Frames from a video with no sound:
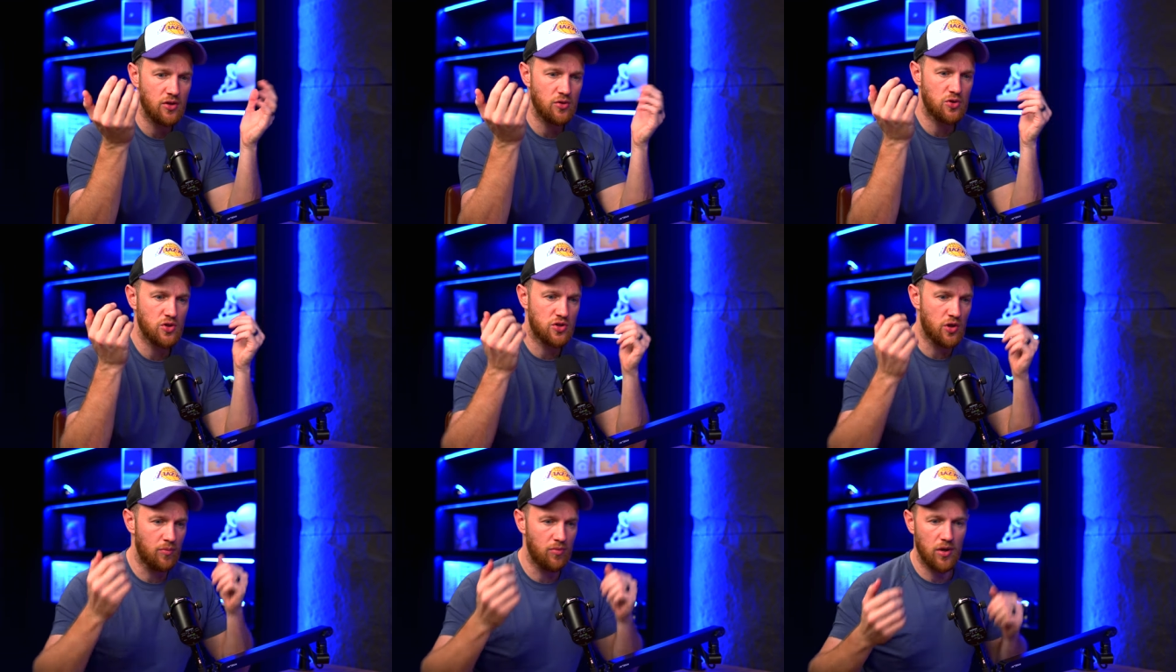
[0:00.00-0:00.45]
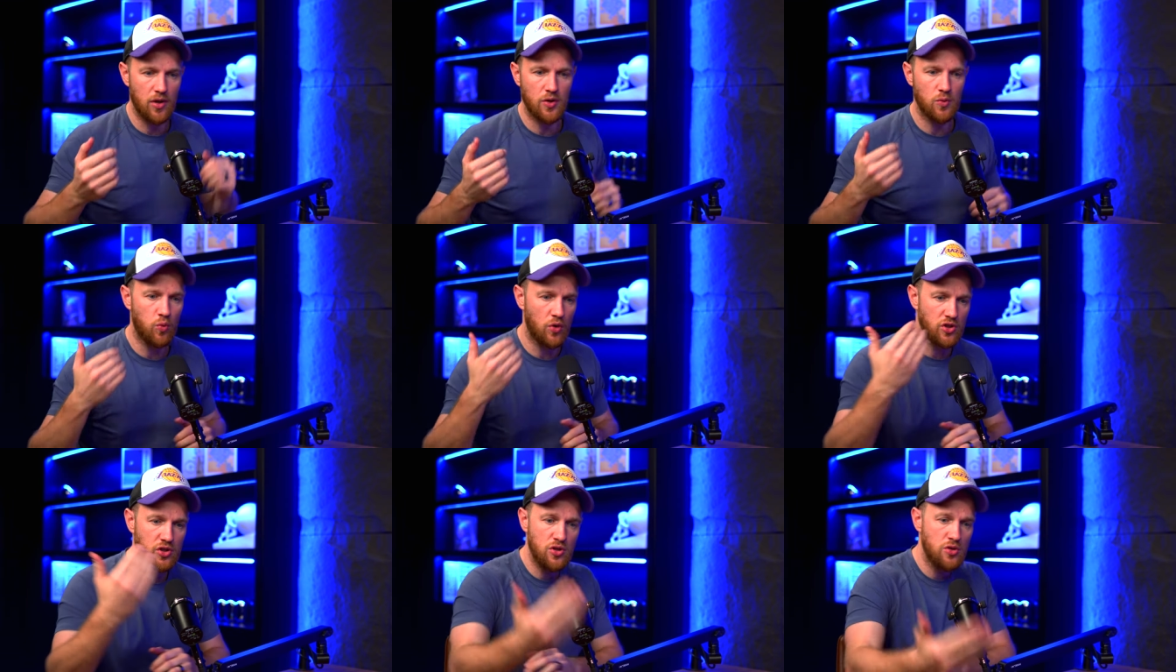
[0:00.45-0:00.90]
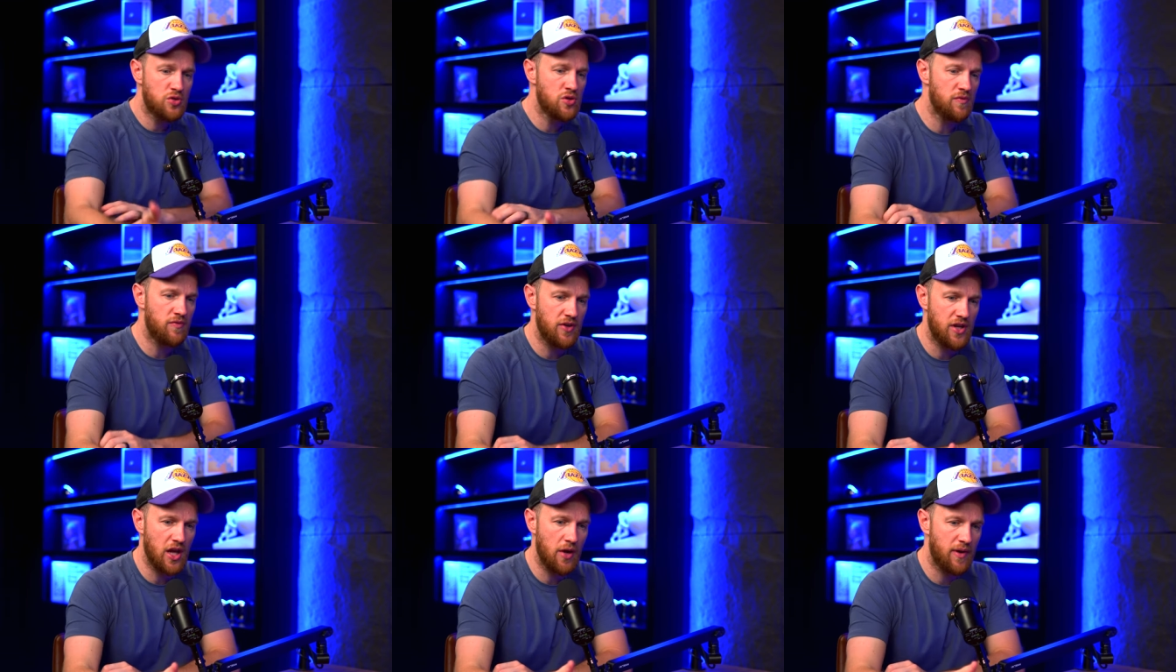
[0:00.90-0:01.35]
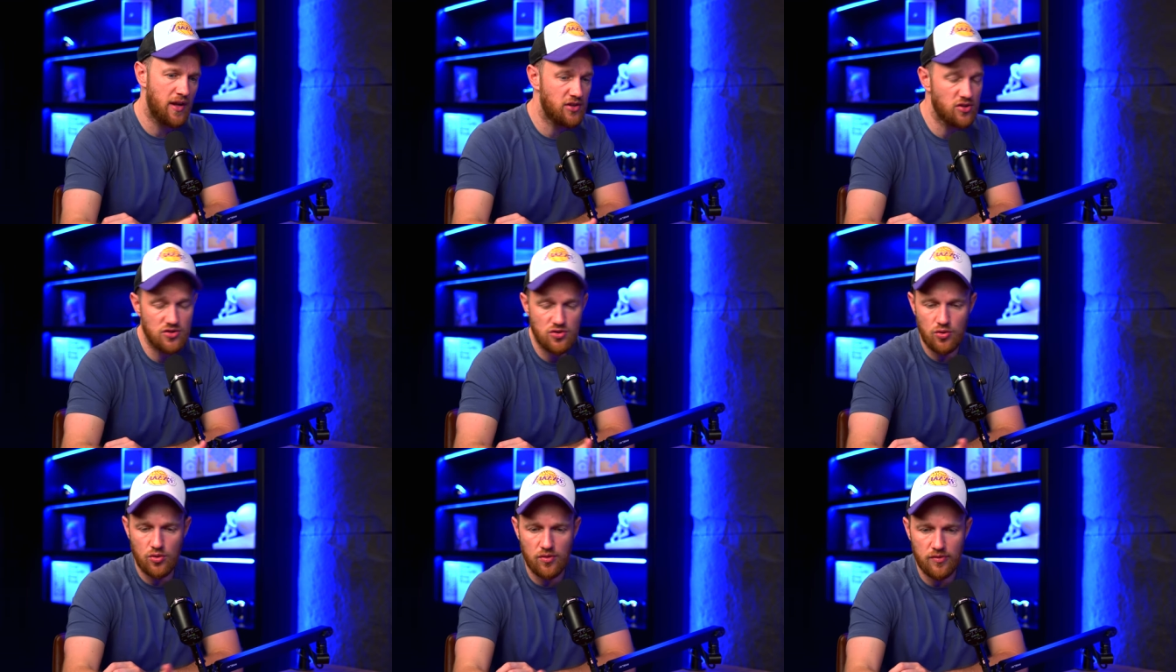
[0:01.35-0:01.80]
You just upload one YouTube video and it
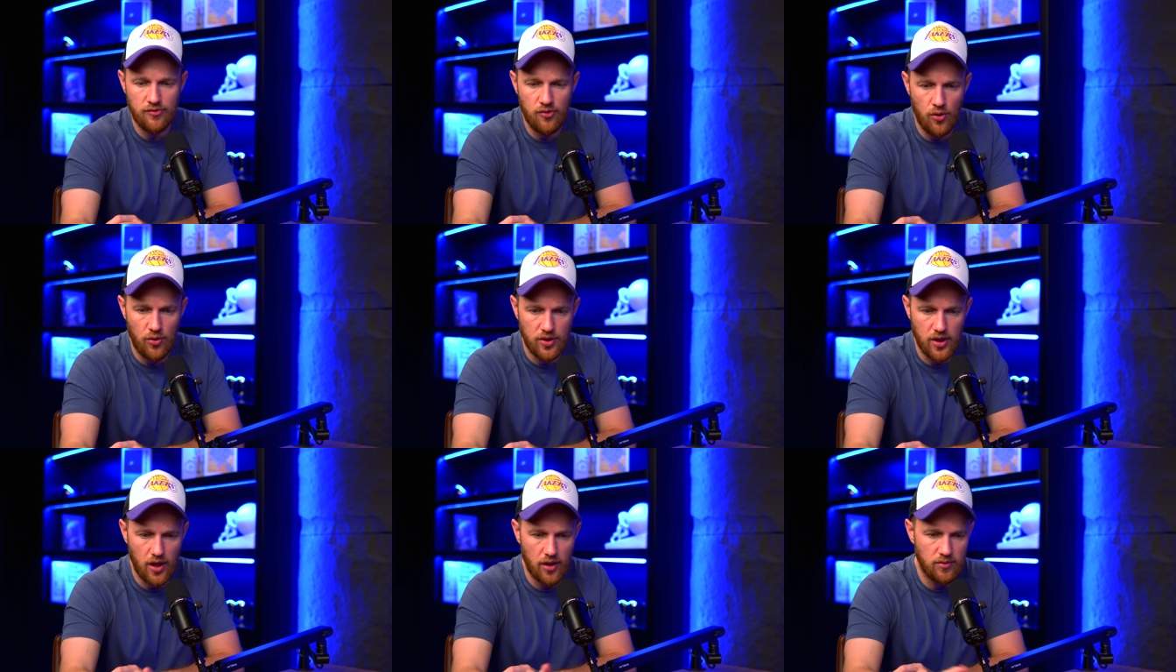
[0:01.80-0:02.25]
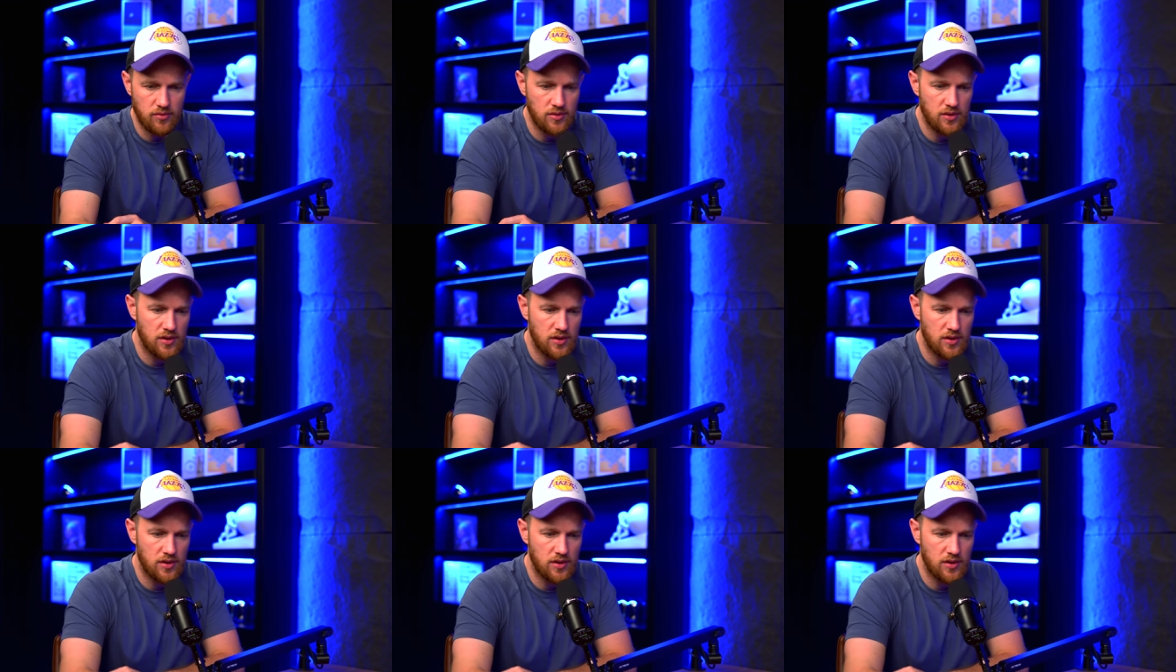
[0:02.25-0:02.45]
does it all for you.